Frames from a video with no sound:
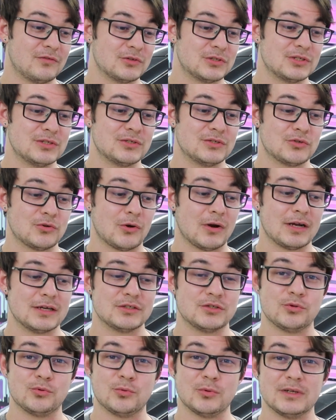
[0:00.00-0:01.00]
versus
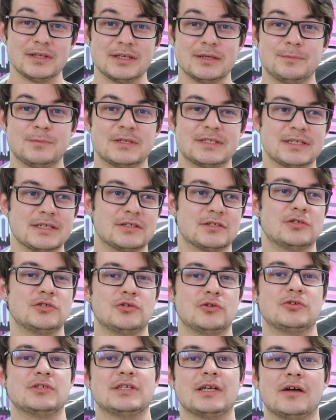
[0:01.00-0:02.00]
trying to really
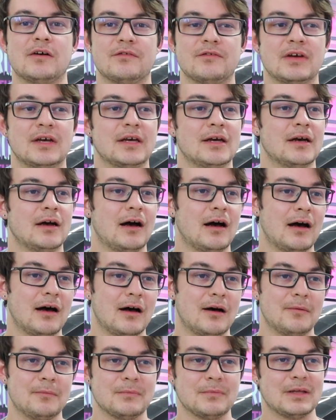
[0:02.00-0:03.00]
position yourself
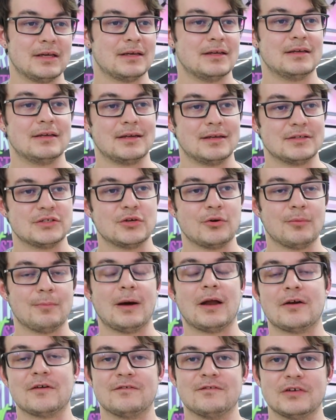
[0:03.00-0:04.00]
into a
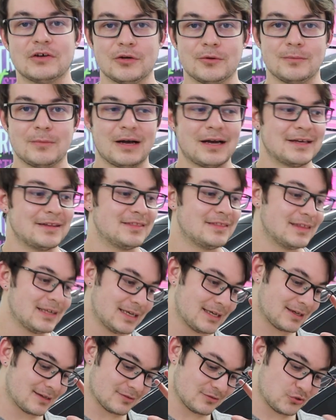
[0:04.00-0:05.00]
better film. I
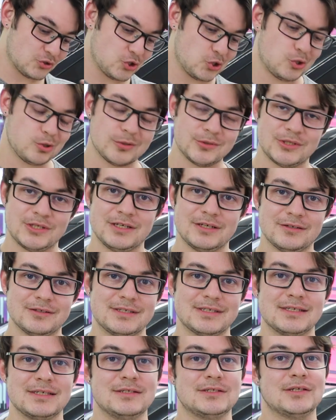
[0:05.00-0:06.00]
think Geoshield
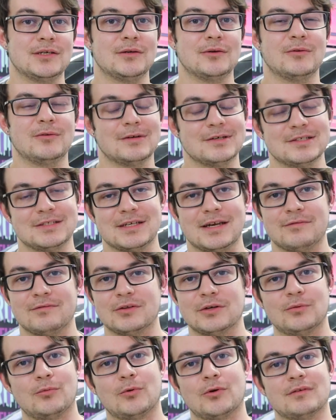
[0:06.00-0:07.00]
C2 is
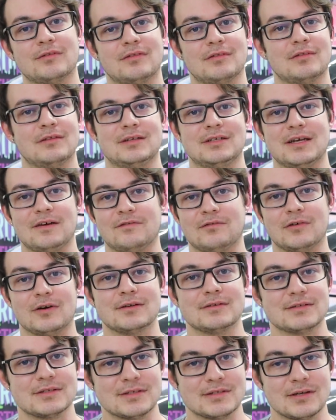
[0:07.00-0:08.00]
definitely worth the
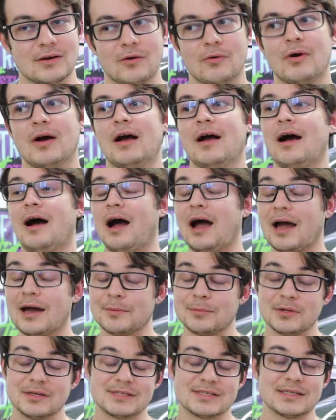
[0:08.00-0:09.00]
difference. So
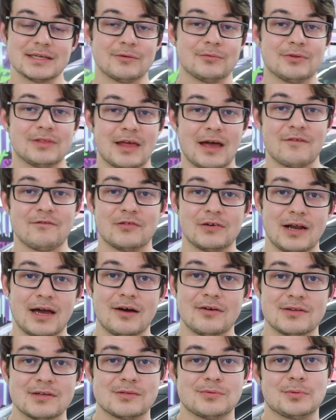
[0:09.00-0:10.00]
I'm going to stick with that for
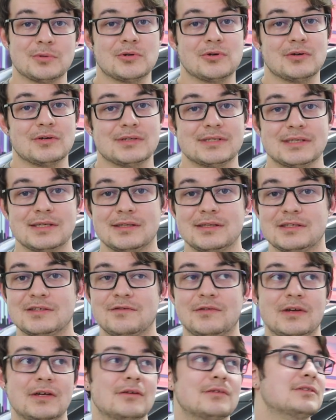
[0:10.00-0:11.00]
now. That's what you're going to see in
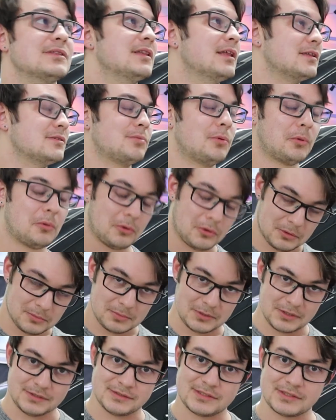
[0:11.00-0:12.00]
these videos, and that's what we're going
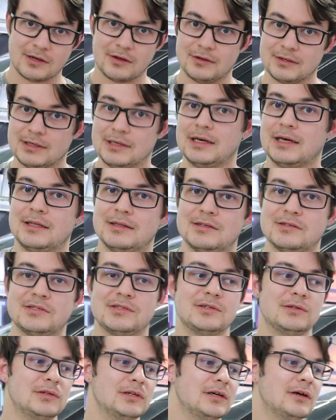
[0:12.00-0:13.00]
to be installing in the
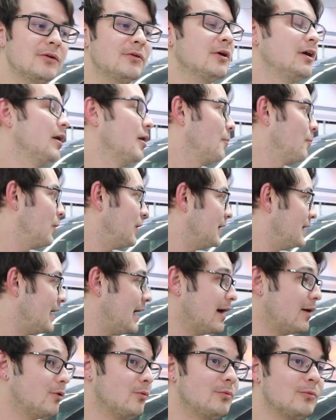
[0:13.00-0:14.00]
studio. But
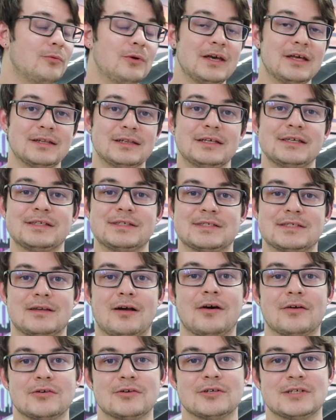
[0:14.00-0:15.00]
now we at least
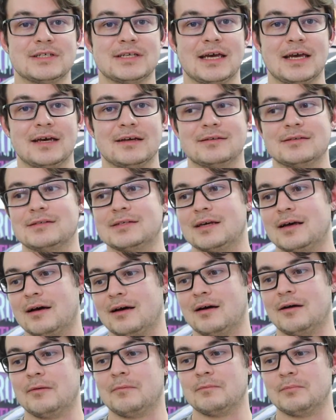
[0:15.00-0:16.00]
understand
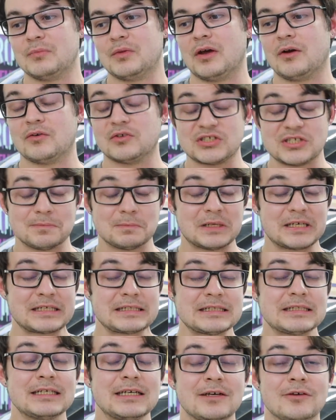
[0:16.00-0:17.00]
some
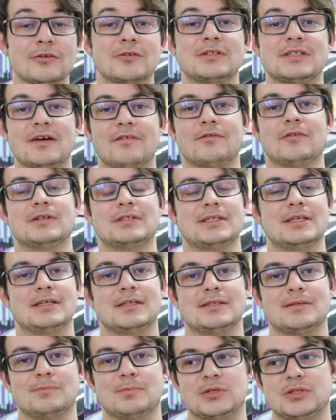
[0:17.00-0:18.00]
clear
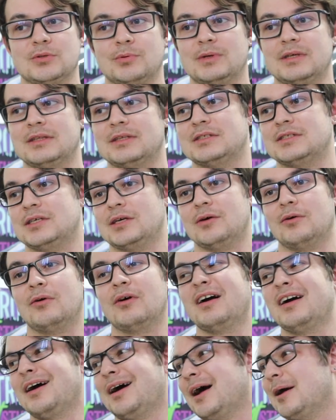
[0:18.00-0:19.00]
differences between the
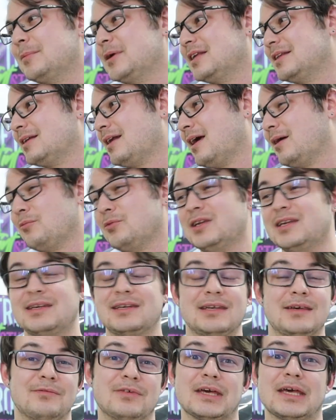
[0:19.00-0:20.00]
two. I mean, and we
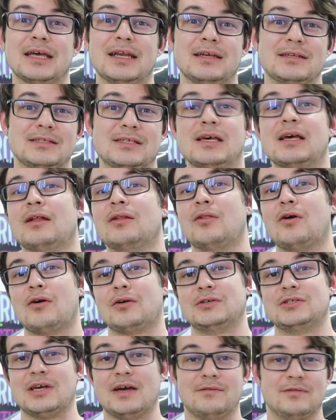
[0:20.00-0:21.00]
didn't even get into
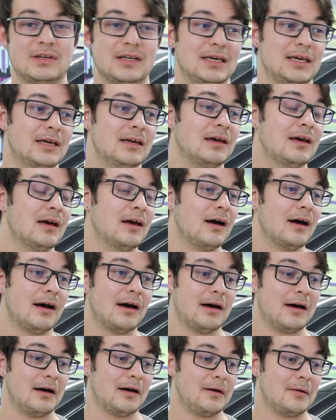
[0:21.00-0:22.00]
longevity
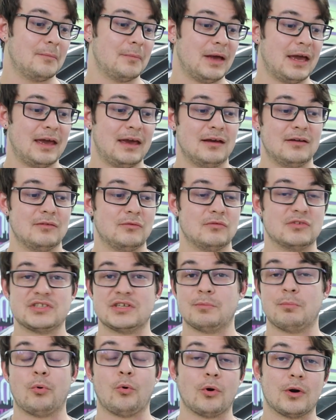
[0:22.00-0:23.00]
and
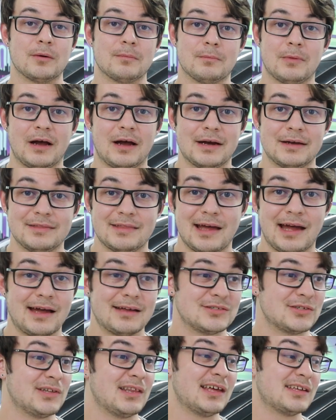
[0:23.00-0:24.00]
support behind
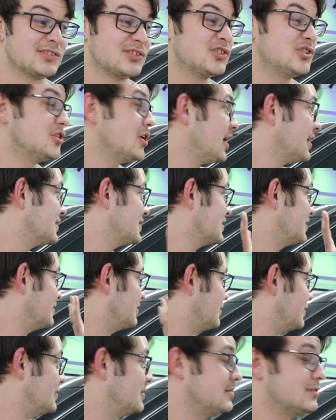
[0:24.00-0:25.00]
that. So that's just
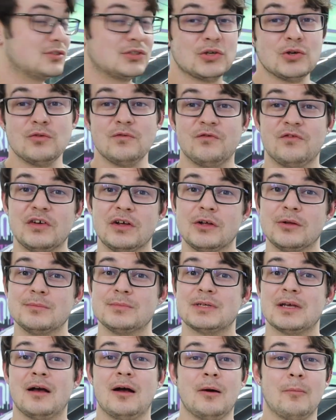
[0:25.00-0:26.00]
2
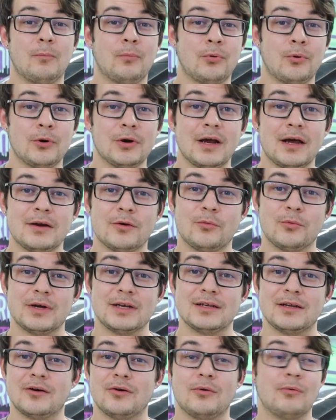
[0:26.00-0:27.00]
films put on a
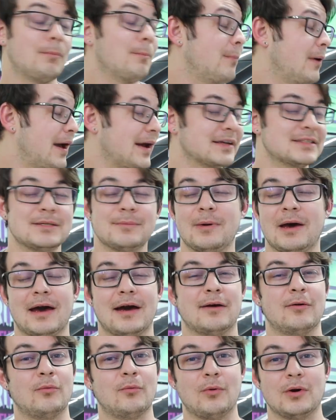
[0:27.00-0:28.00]
window back to
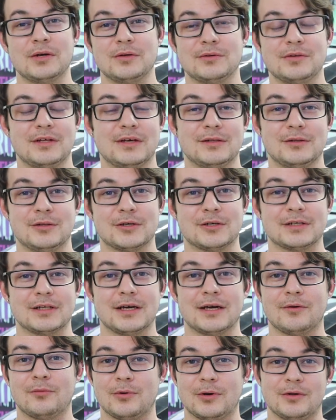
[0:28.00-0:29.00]
back. What do they look
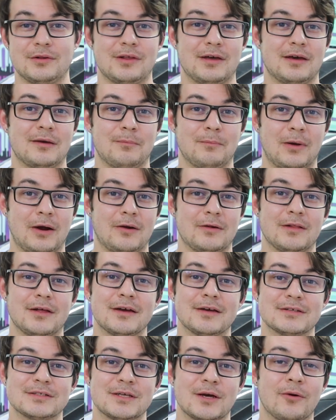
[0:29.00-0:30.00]
like? What do they compare
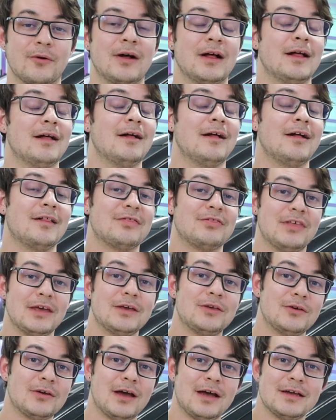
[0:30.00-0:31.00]
like? So
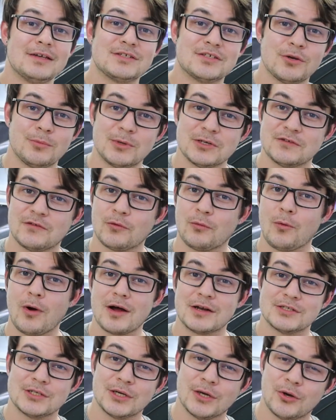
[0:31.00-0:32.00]
thank you guys so much for
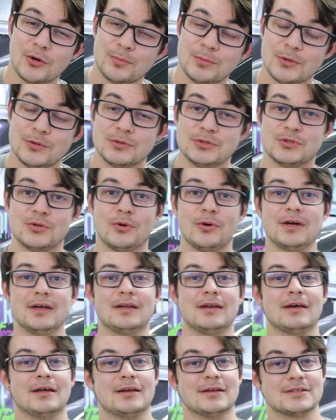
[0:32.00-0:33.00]
watching. Hope you
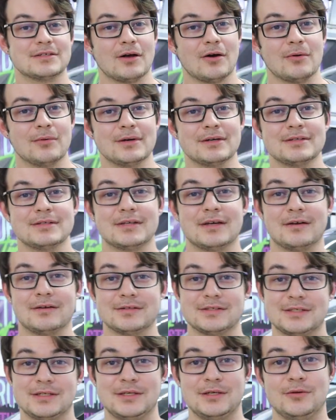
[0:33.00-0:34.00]
enjoyed. And as always,
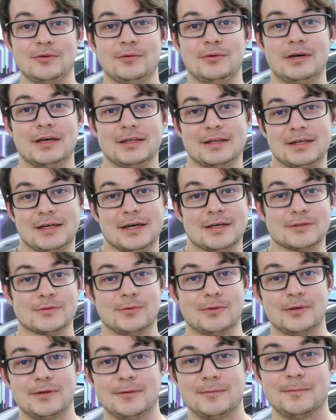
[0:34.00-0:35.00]
I'll see you in the next
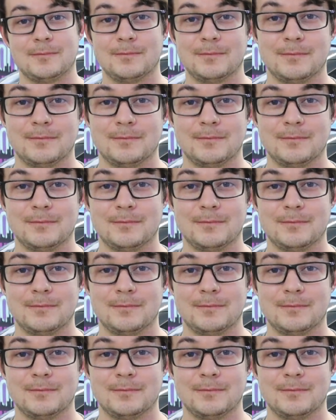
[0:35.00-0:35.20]
one.